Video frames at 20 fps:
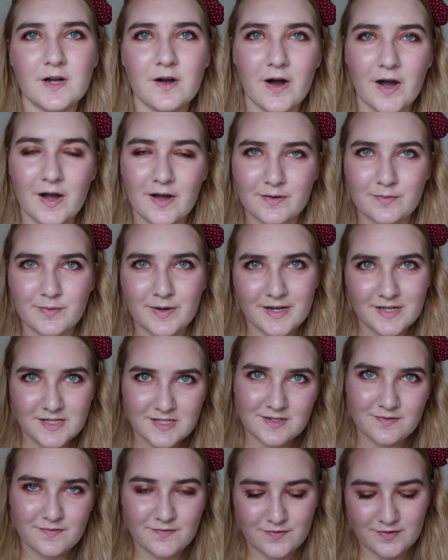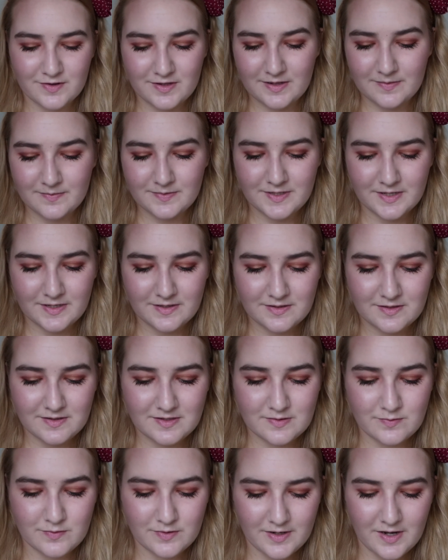I waited for the lip tint to
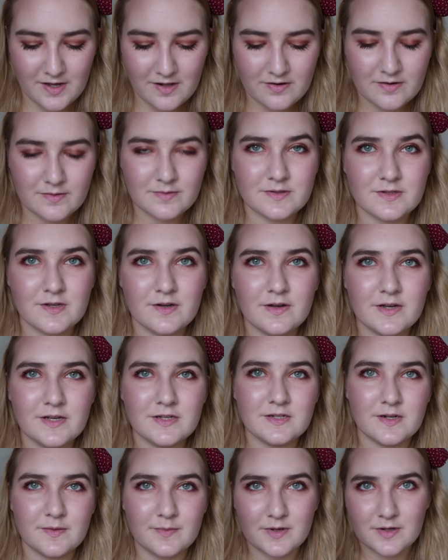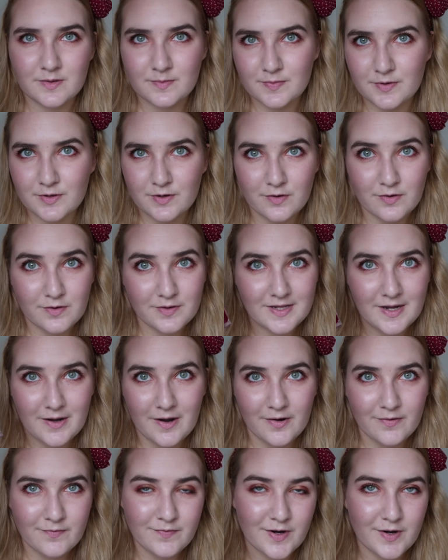see what colour I was going, so I'm going to put on
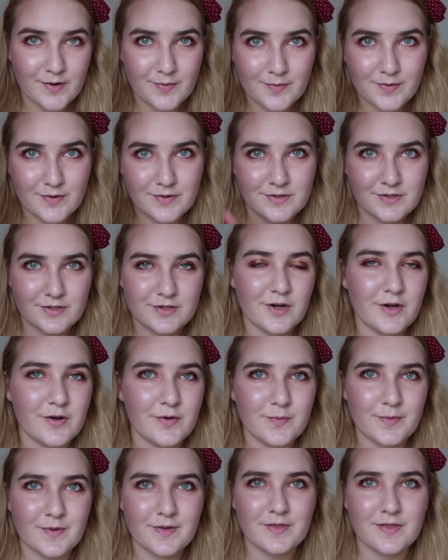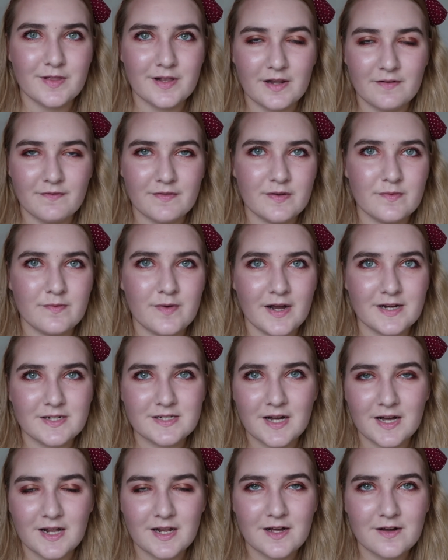now a red one to go with the lovely red
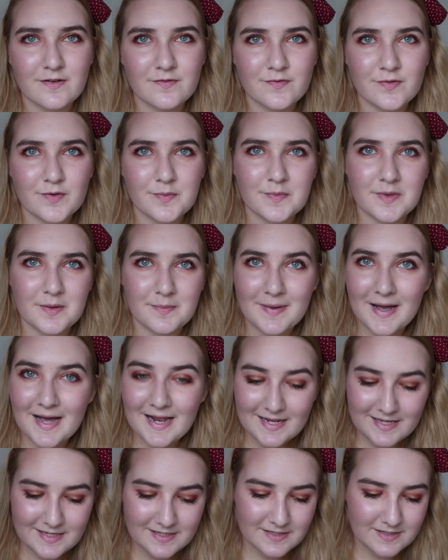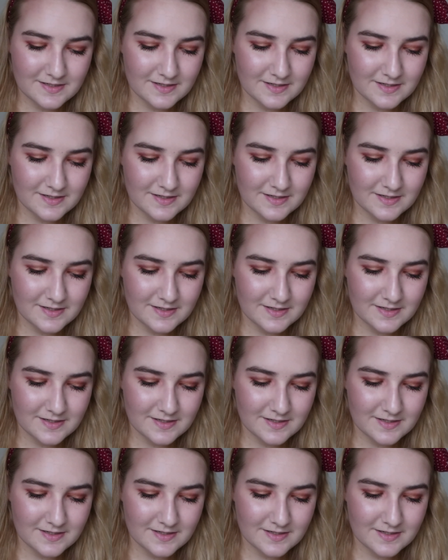colour from the palette.